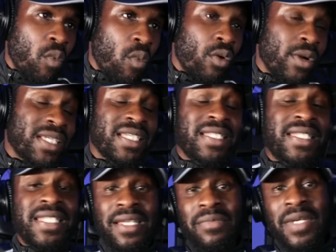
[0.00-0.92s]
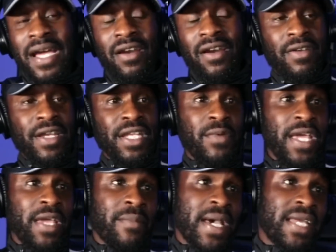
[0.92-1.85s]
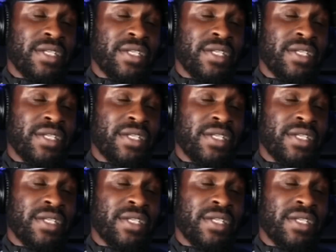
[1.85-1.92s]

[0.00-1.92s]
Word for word: Well, it's a deep letter anyway, man.